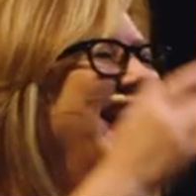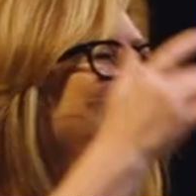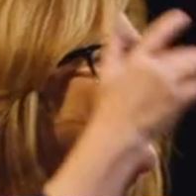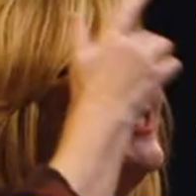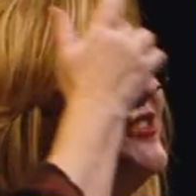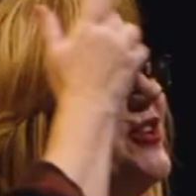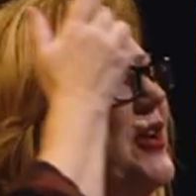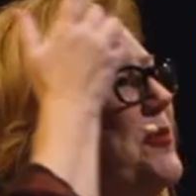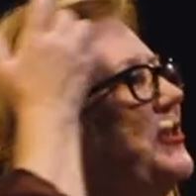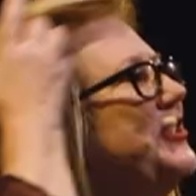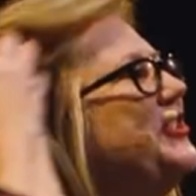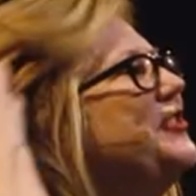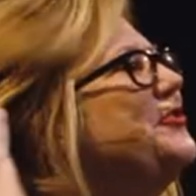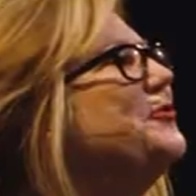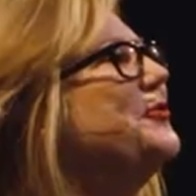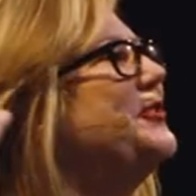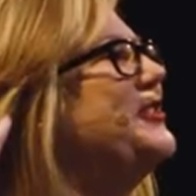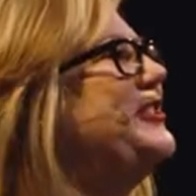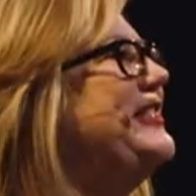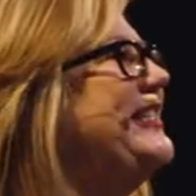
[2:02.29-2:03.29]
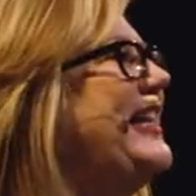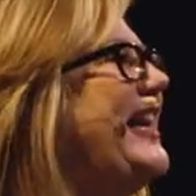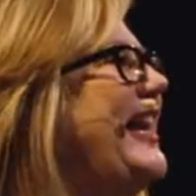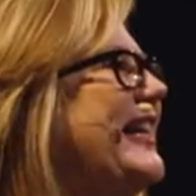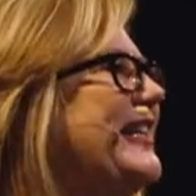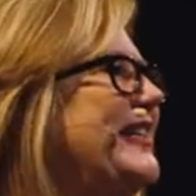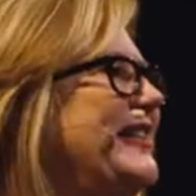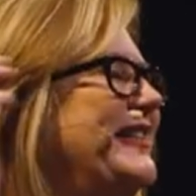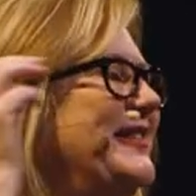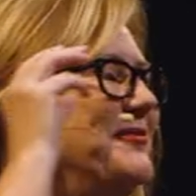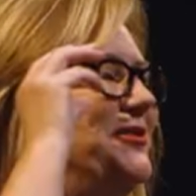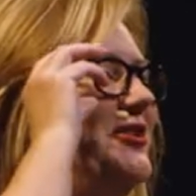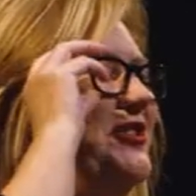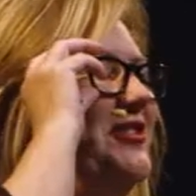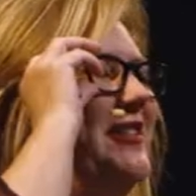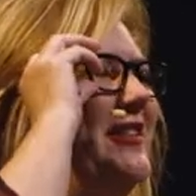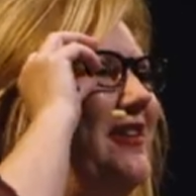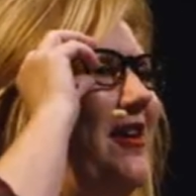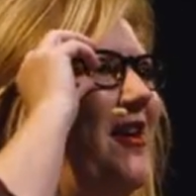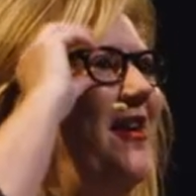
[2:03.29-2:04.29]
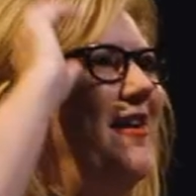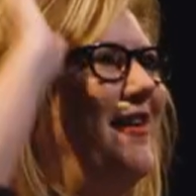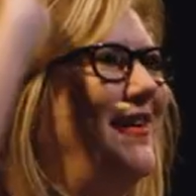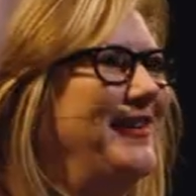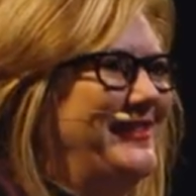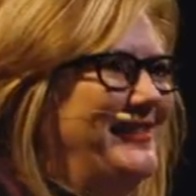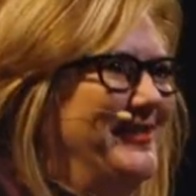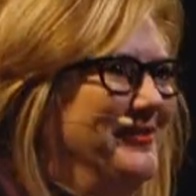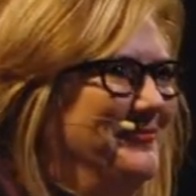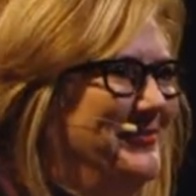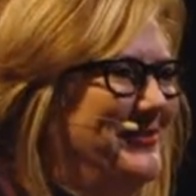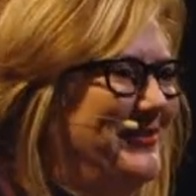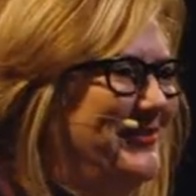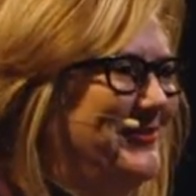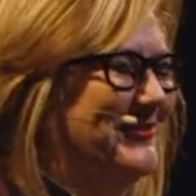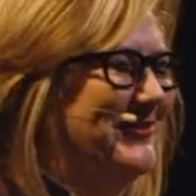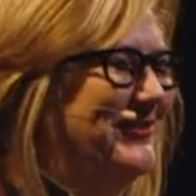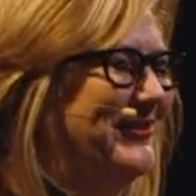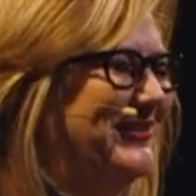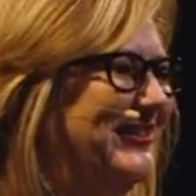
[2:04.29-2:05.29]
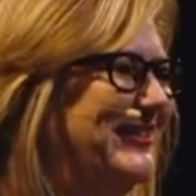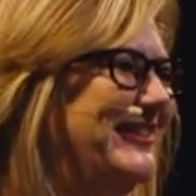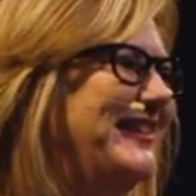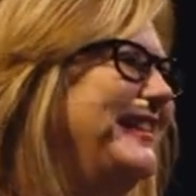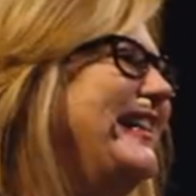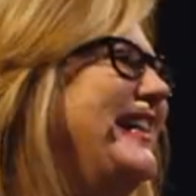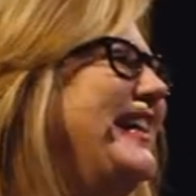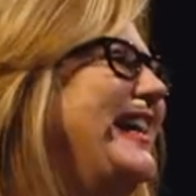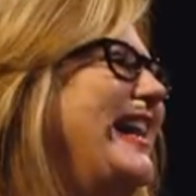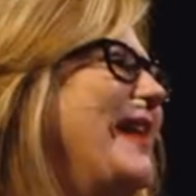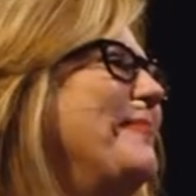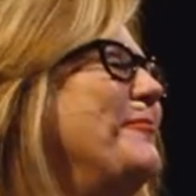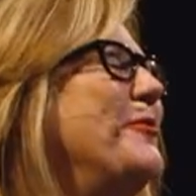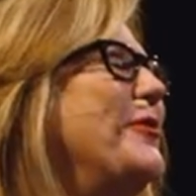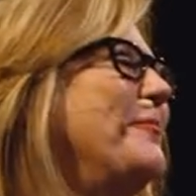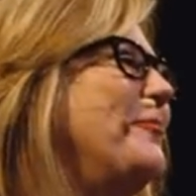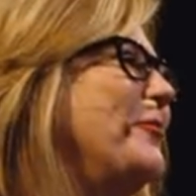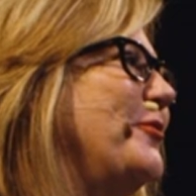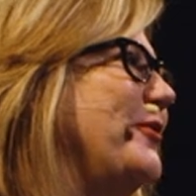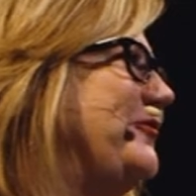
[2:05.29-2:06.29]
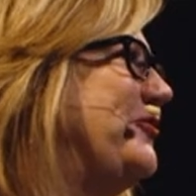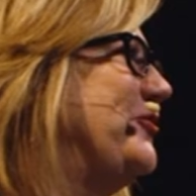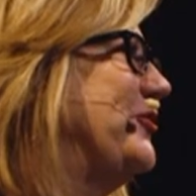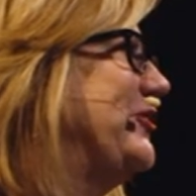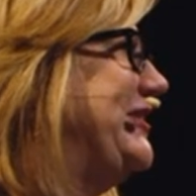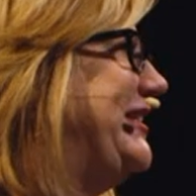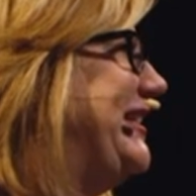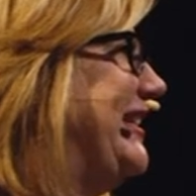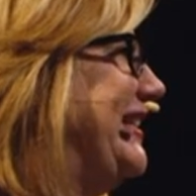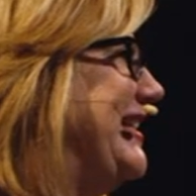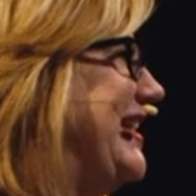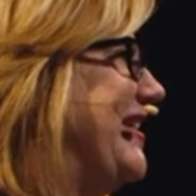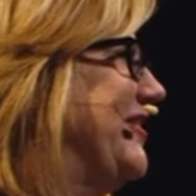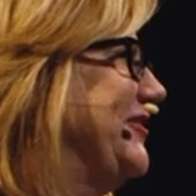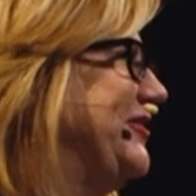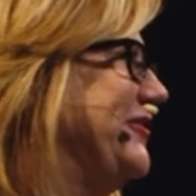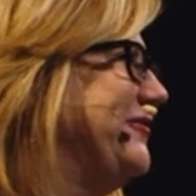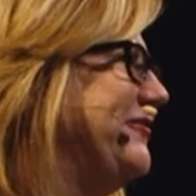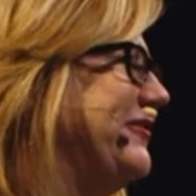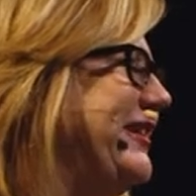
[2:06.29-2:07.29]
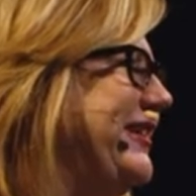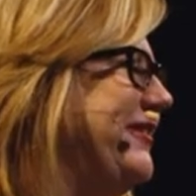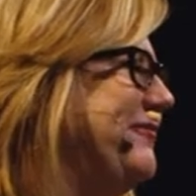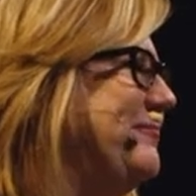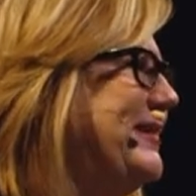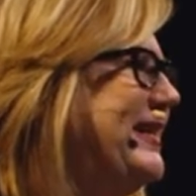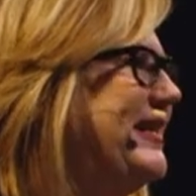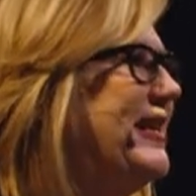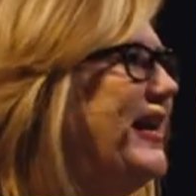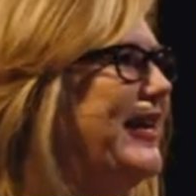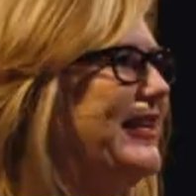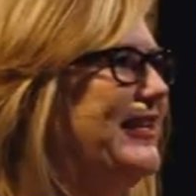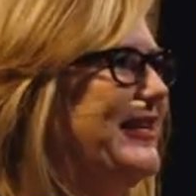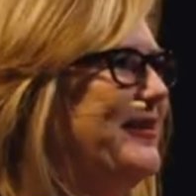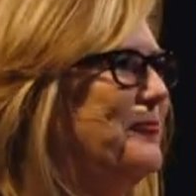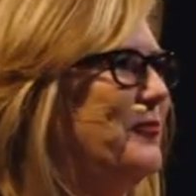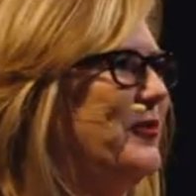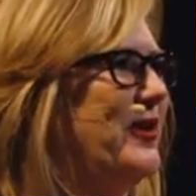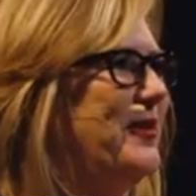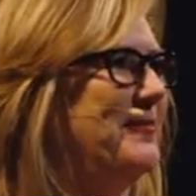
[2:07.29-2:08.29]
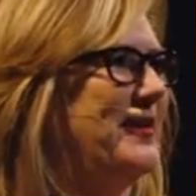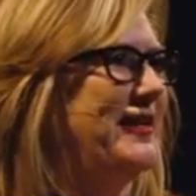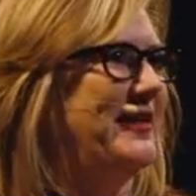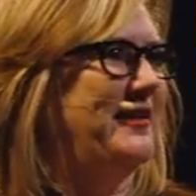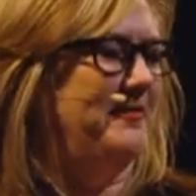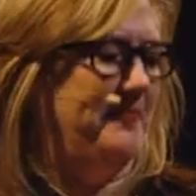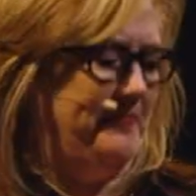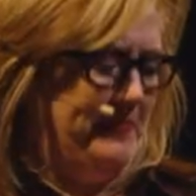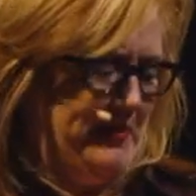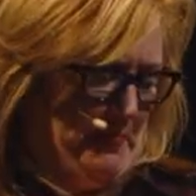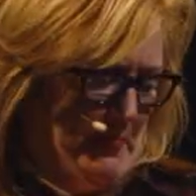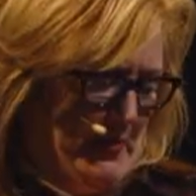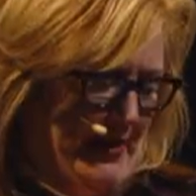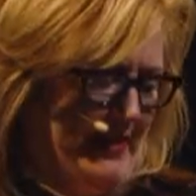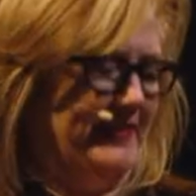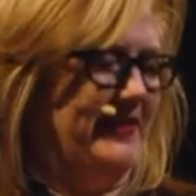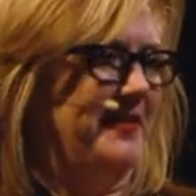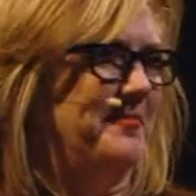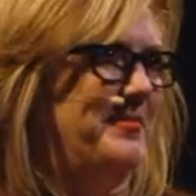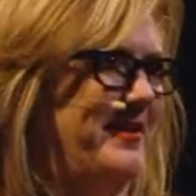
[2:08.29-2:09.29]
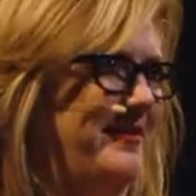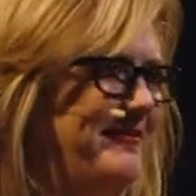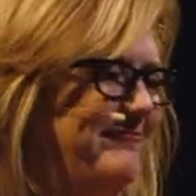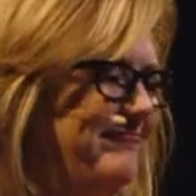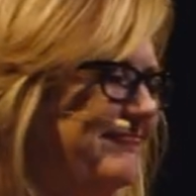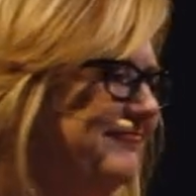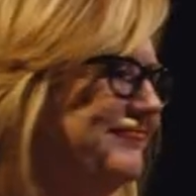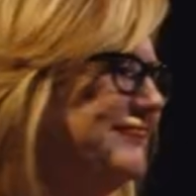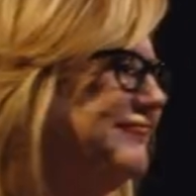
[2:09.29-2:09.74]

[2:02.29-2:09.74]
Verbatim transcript: So I went to Georgia Tech, which is an awesome school. I'm on the board of Georgia Tech now, so forgive me. I am wearing my Nebraska pin.